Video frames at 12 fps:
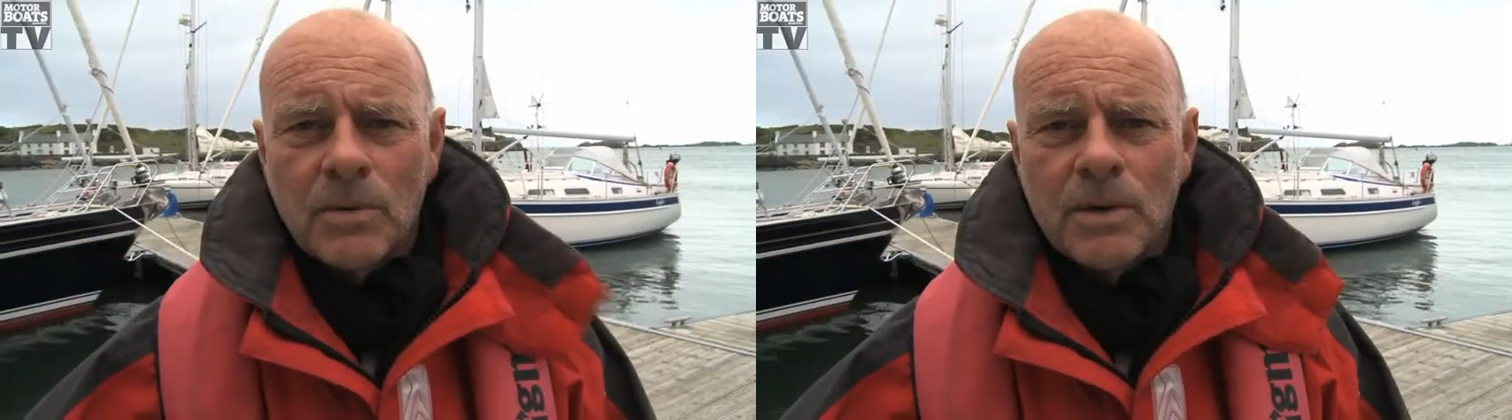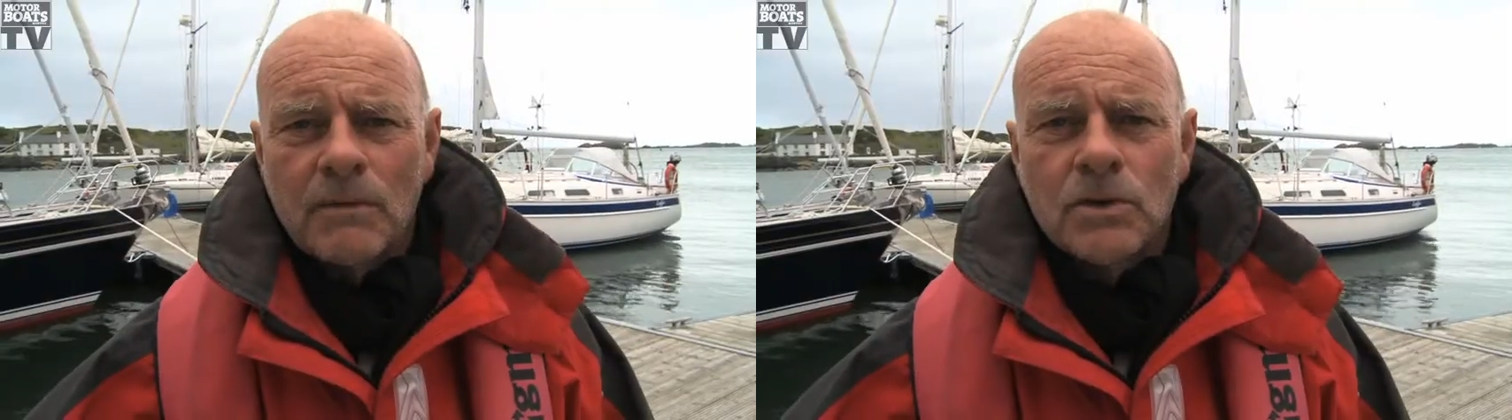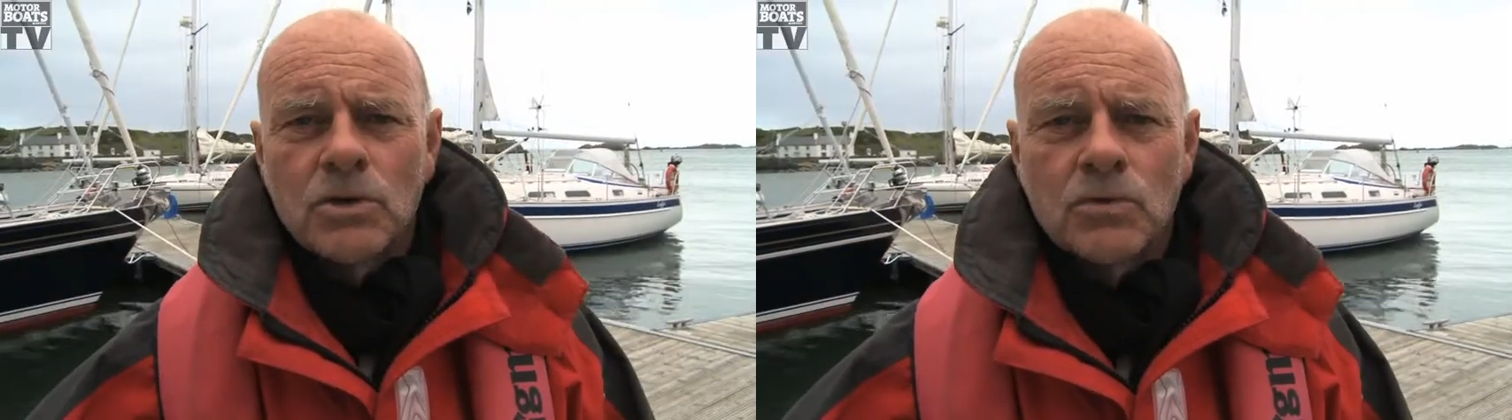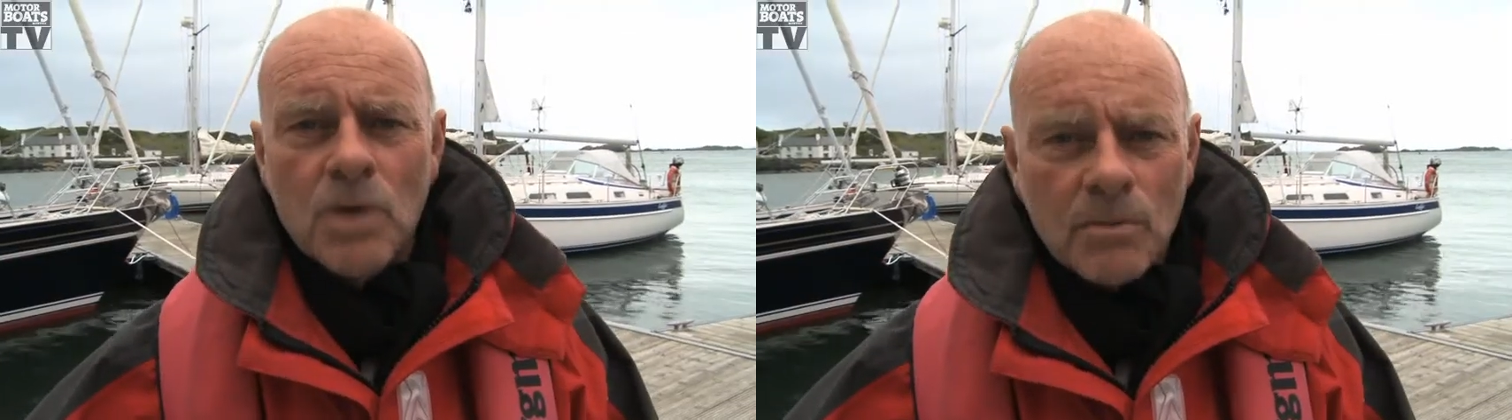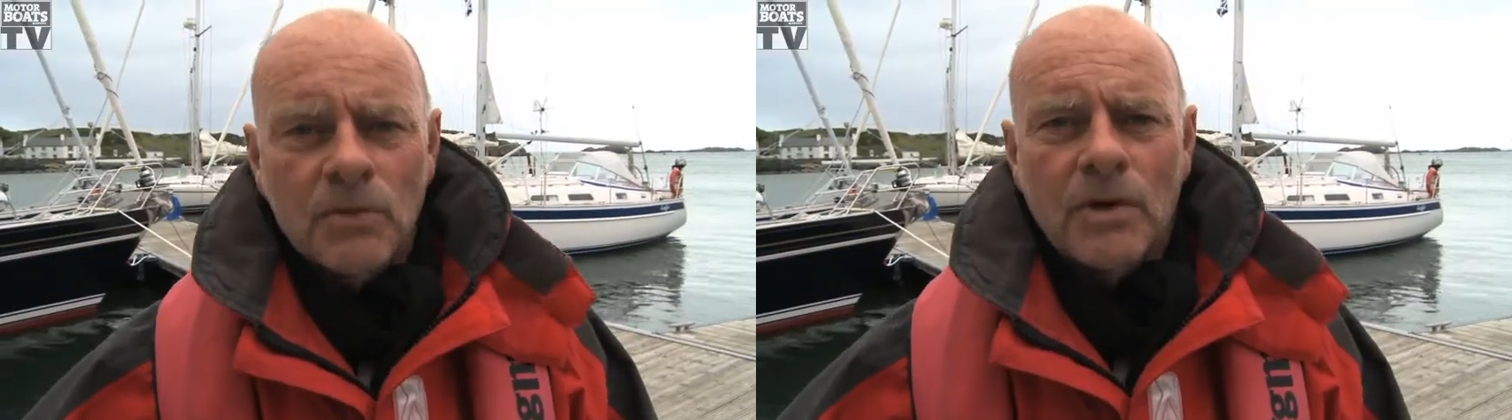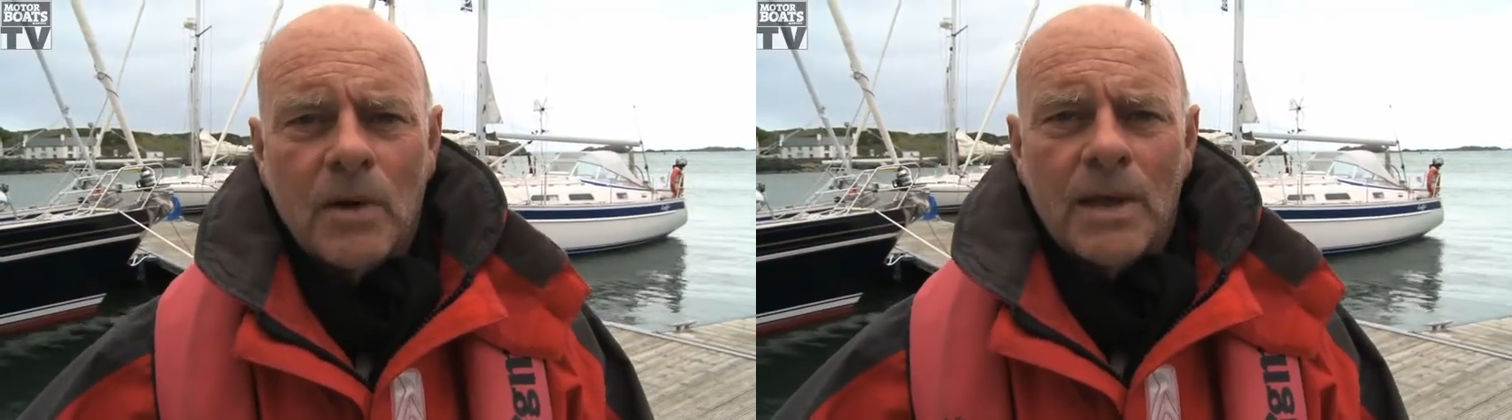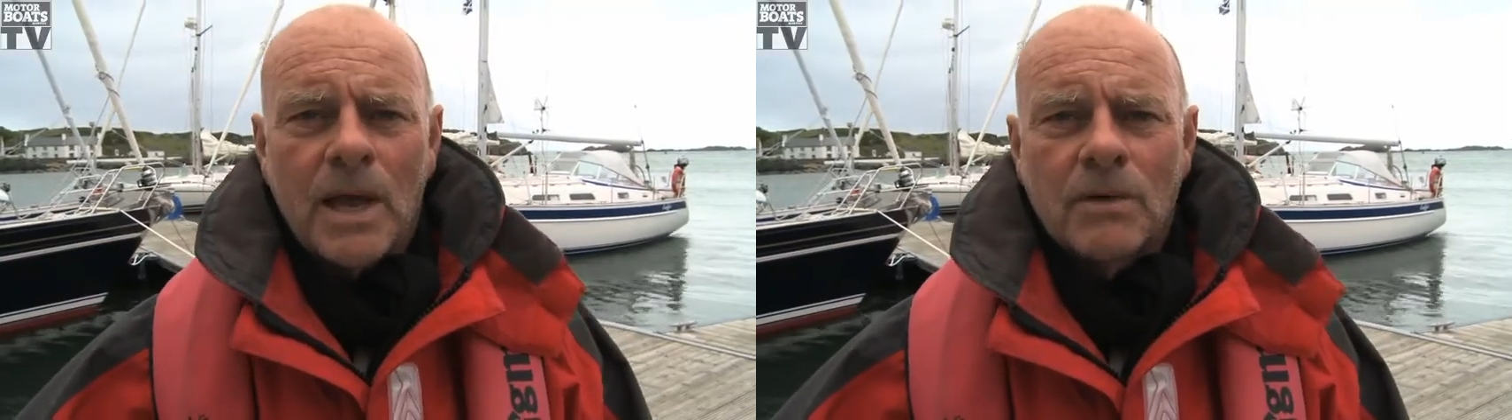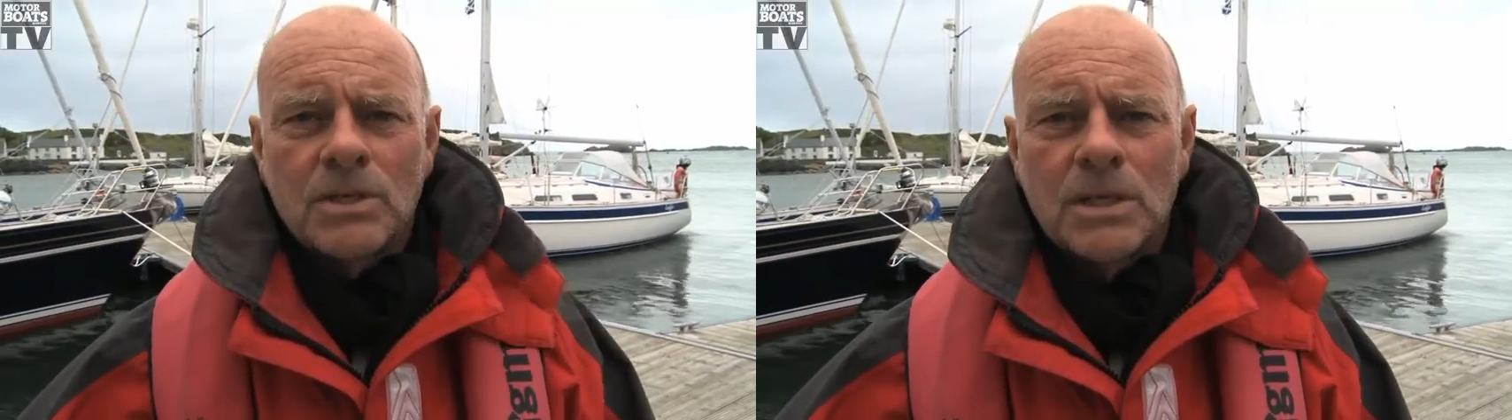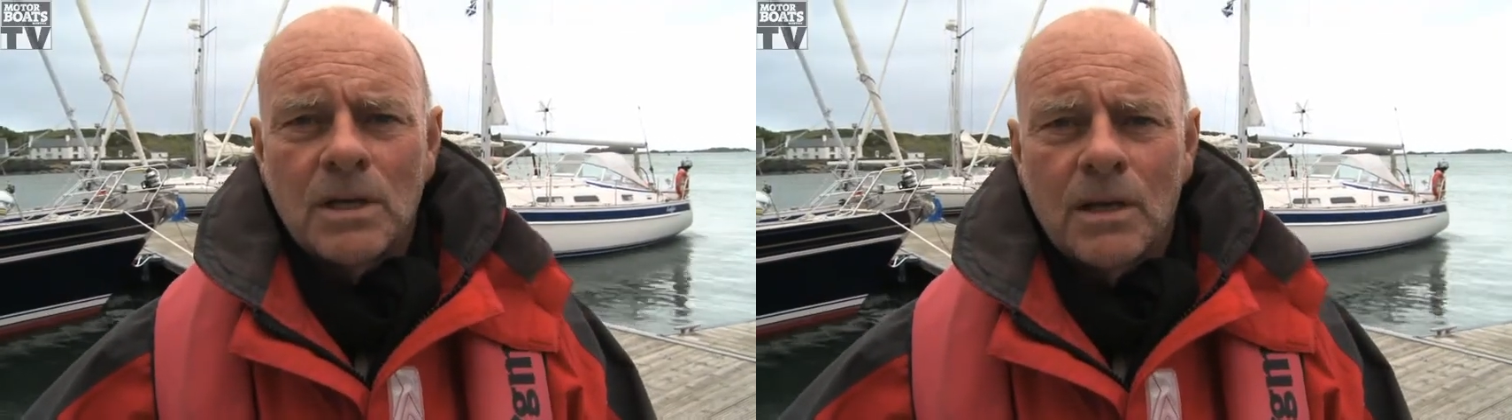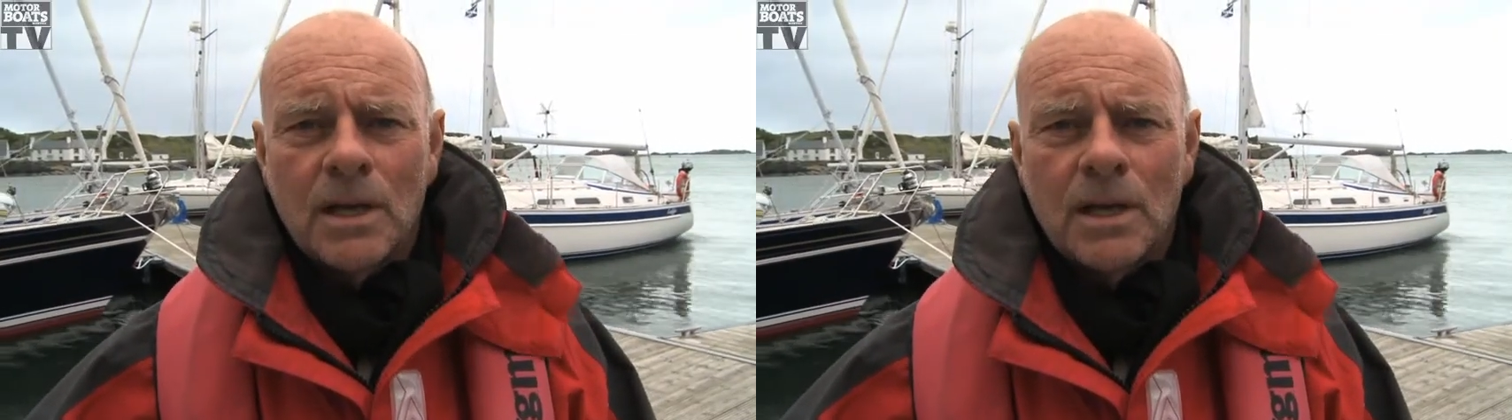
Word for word: I would never dream of going out in,